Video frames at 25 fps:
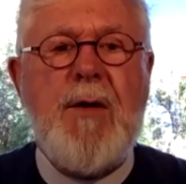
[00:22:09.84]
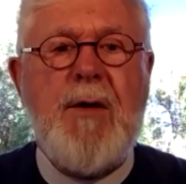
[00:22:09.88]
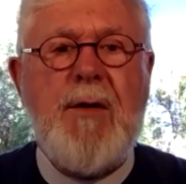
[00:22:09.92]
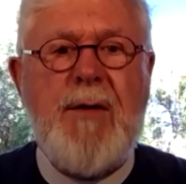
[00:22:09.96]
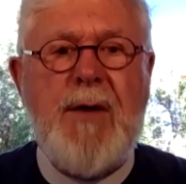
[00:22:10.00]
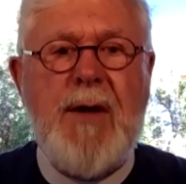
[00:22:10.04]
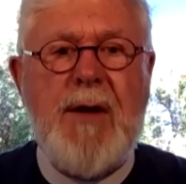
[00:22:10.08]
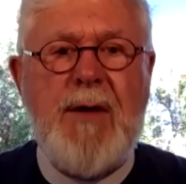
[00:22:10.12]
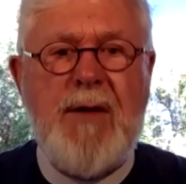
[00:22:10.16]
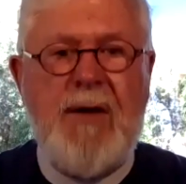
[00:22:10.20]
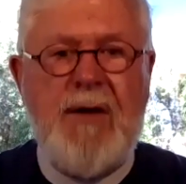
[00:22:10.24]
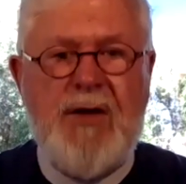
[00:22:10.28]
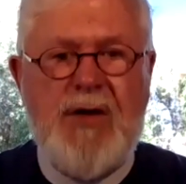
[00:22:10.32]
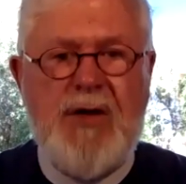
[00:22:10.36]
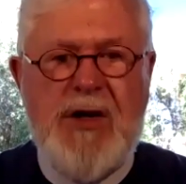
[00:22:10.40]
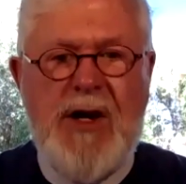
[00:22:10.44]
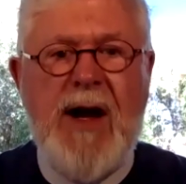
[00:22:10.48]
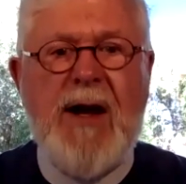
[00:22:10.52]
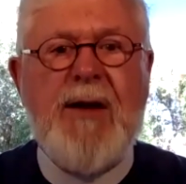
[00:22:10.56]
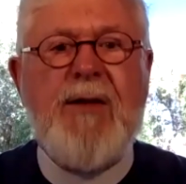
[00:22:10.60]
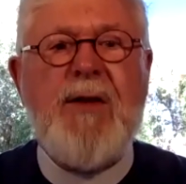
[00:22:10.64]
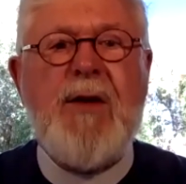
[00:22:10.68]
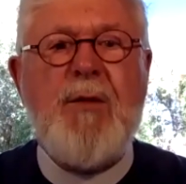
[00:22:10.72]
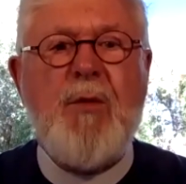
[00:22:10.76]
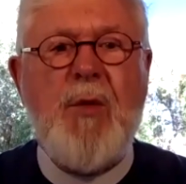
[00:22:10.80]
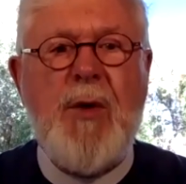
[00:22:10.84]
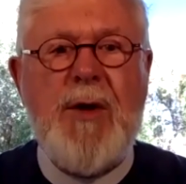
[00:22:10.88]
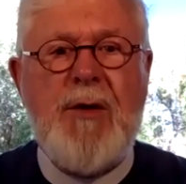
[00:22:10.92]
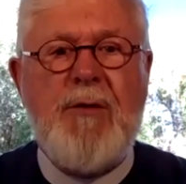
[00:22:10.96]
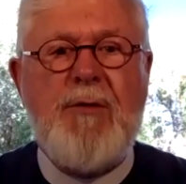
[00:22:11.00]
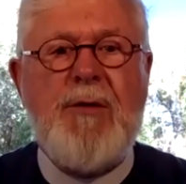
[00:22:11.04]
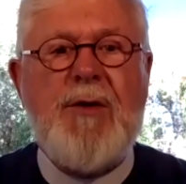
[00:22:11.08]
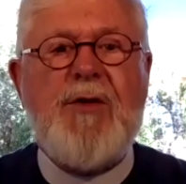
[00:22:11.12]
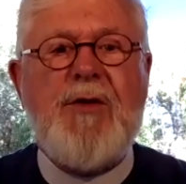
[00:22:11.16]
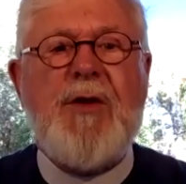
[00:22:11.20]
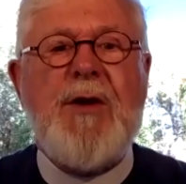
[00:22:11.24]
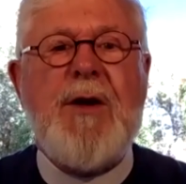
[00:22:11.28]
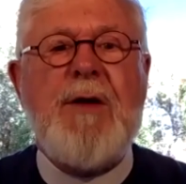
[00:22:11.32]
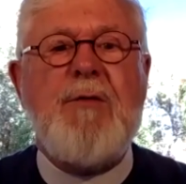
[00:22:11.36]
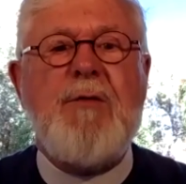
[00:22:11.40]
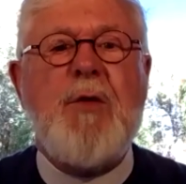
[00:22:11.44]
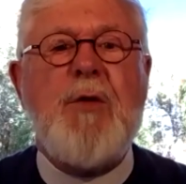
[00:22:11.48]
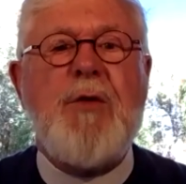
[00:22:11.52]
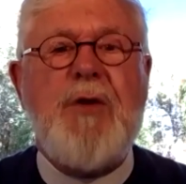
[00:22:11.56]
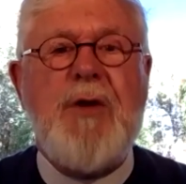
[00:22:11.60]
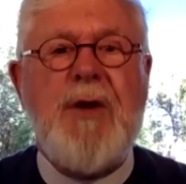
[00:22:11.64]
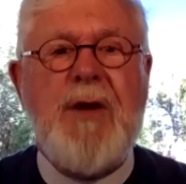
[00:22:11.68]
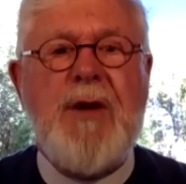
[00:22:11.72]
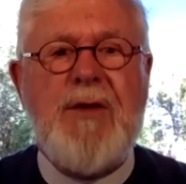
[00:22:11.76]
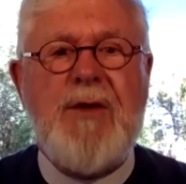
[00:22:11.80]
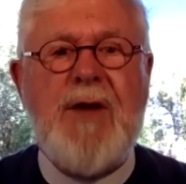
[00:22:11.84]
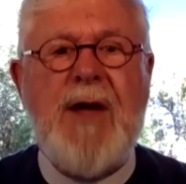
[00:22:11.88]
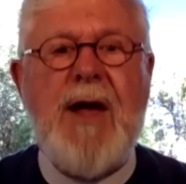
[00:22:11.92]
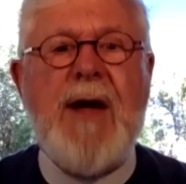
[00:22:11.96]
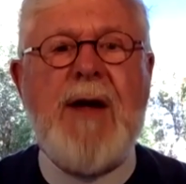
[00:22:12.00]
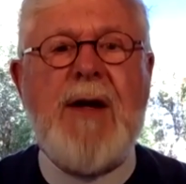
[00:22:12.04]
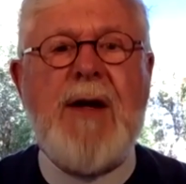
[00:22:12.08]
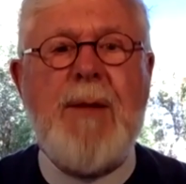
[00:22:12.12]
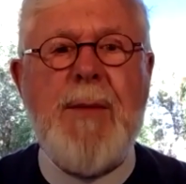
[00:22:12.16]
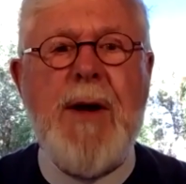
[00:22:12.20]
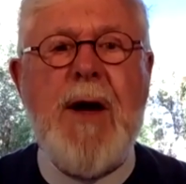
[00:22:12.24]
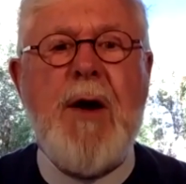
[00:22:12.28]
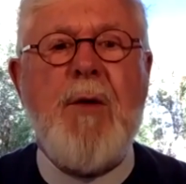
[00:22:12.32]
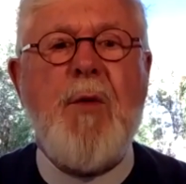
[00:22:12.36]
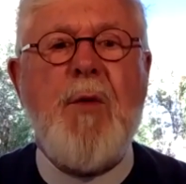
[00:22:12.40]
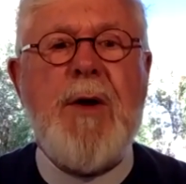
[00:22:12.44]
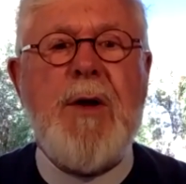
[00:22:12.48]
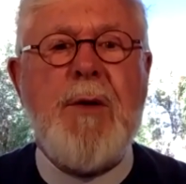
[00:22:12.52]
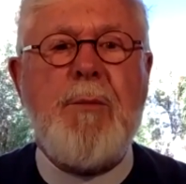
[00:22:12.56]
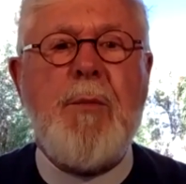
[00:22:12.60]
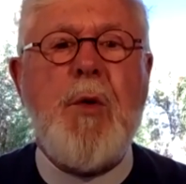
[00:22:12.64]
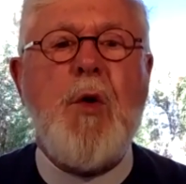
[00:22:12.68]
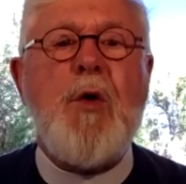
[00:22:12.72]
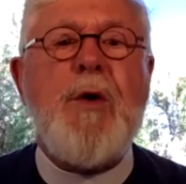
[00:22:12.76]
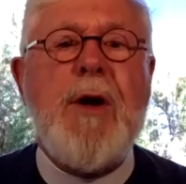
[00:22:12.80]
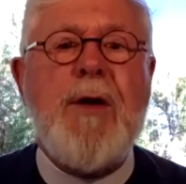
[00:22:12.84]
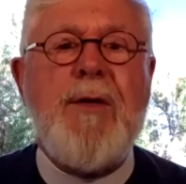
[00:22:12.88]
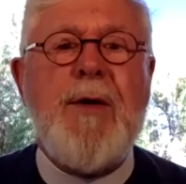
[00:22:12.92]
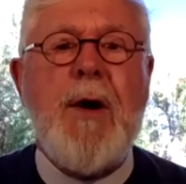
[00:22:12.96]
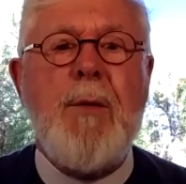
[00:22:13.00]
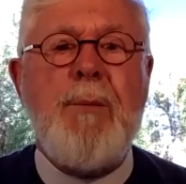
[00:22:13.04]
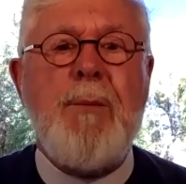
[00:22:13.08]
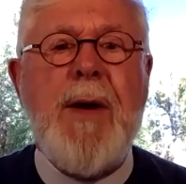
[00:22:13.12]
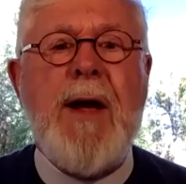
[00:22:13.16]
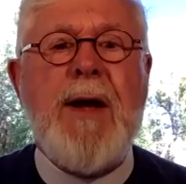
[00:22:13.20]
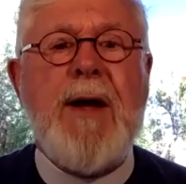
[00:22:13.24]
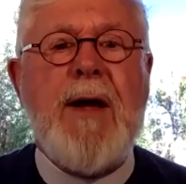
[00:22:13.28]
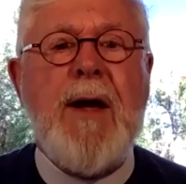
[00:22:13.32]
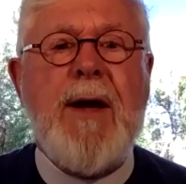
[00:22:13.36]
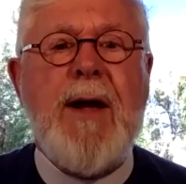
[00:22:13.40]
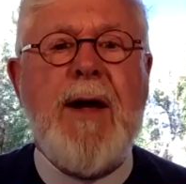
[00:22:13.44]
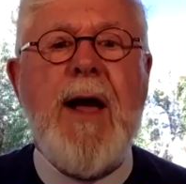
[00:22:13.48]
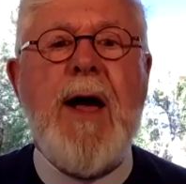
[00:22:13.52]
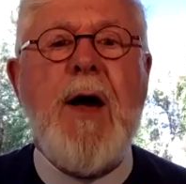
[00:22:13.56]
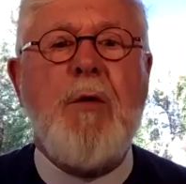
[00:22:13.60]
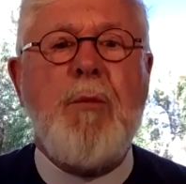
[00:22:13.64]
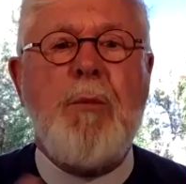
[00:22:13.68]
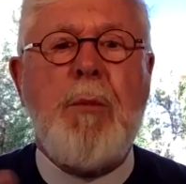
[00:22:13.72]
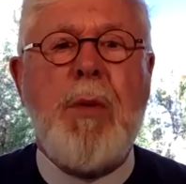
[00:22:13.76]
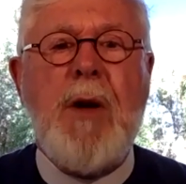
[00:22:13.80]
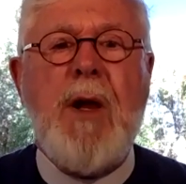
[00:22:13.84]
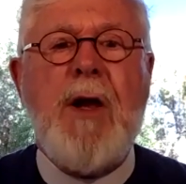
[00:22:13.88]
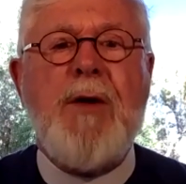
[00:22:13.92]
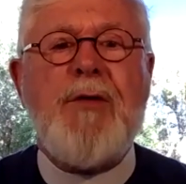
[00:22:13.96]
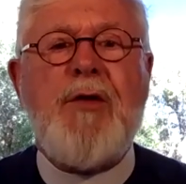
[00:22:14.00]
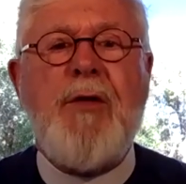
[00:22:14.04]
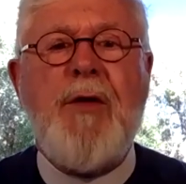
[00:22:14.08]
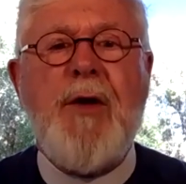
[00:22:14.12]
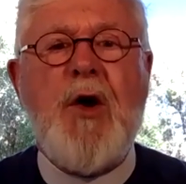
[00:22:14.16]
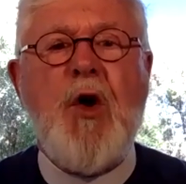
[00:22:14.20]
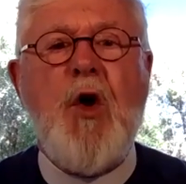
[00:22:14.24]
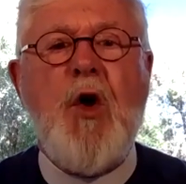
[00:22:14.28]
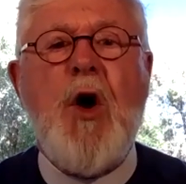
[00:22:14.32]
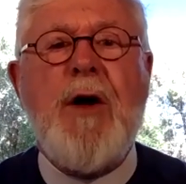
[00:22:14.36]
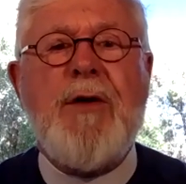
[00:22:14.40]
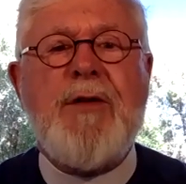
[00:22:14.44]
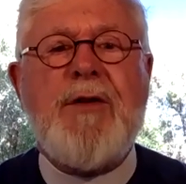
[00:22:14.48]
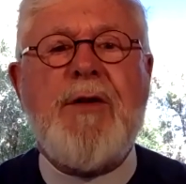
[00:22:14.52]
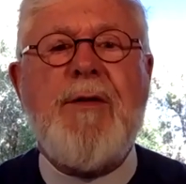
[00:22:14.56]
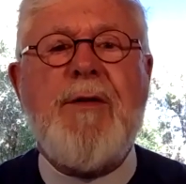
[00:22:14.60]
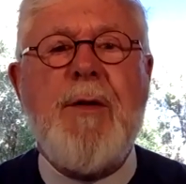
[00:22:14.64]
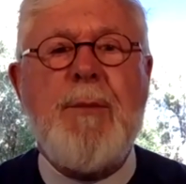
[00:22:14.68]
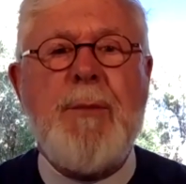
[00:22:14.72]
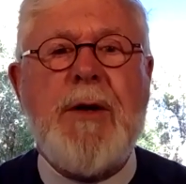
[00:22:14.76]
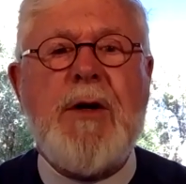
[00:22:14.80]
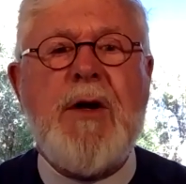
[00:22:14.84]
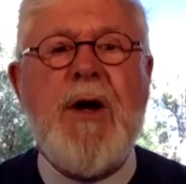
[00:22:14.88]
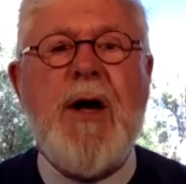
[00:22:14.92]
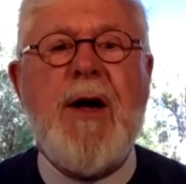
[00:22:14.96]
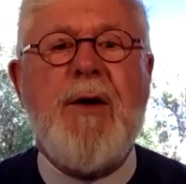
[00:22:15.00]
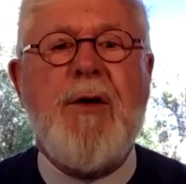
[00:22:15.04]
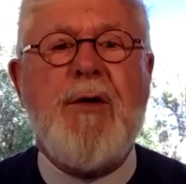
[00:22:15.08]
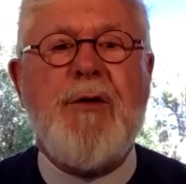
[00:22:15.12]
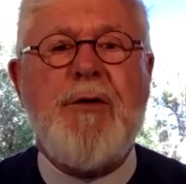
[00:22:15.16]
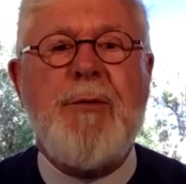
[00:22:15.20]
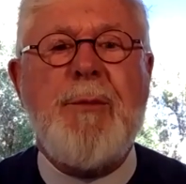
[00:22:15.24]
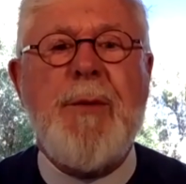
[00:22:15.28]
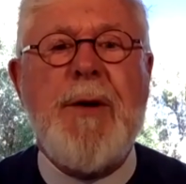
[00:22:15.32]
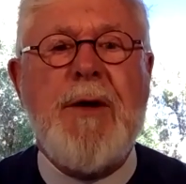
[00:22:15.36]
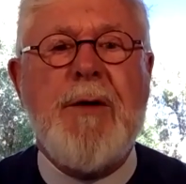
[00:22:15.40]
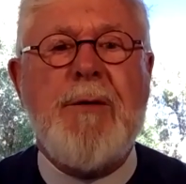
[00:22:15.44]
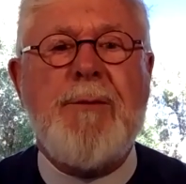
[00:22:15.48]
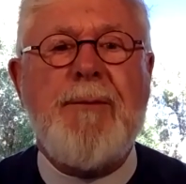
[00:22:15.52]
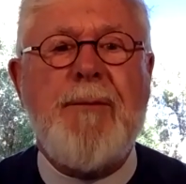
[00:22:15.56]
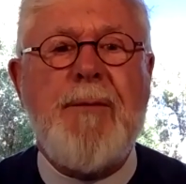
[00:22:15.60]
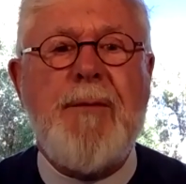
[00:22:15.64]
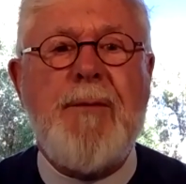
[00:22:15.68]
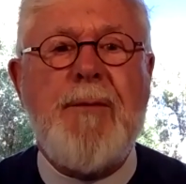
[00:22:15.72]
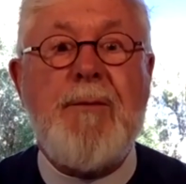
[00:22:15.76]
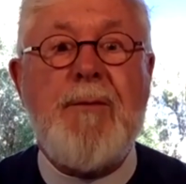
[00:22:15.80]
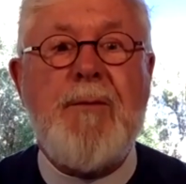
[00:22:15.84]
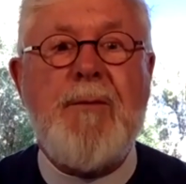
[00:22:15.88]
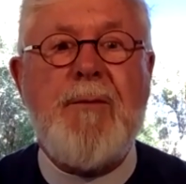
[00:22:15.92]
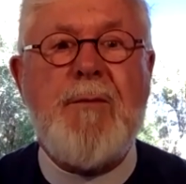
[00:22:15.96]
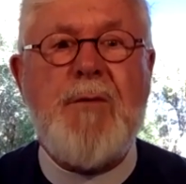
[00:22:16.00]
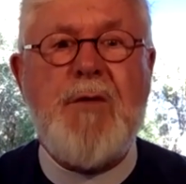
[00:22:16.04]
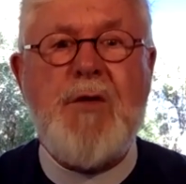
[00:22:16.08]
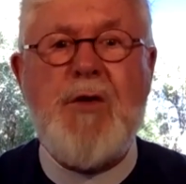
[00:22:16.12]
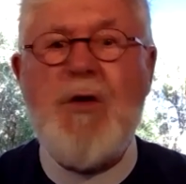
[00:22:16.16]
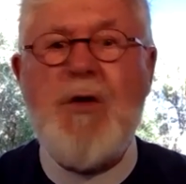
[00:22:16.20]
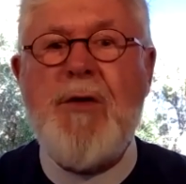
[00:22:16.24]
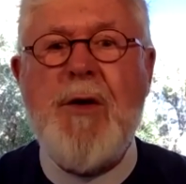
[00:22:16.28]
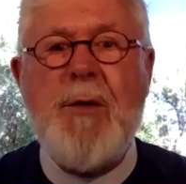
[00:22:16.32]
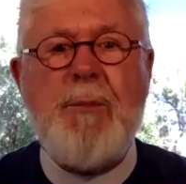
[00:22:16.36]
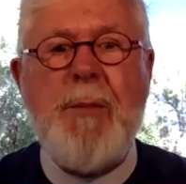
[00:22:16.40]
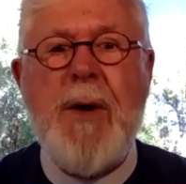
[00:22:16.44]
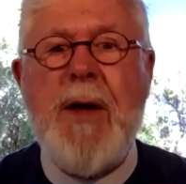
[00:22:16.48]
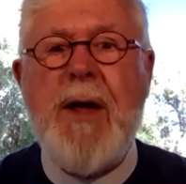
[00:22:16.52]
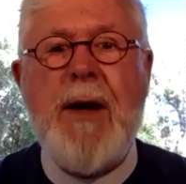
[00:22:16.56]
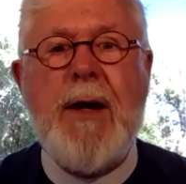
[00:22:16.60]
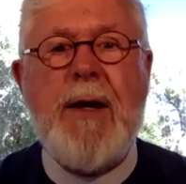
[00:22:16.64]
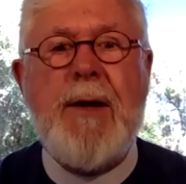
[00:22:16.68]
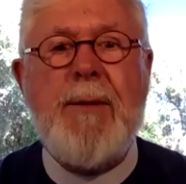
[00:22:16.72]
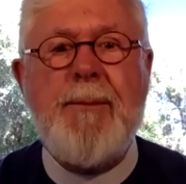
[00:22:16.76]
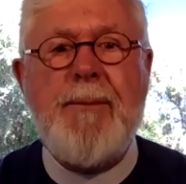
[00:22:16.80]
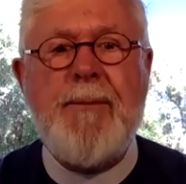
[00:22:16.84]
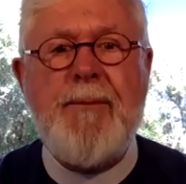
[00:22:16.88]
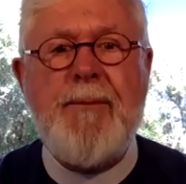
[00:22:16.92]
the check that we had received was the exact amount we had put in their bank account plus the cost of the McDonald's meal to the penny.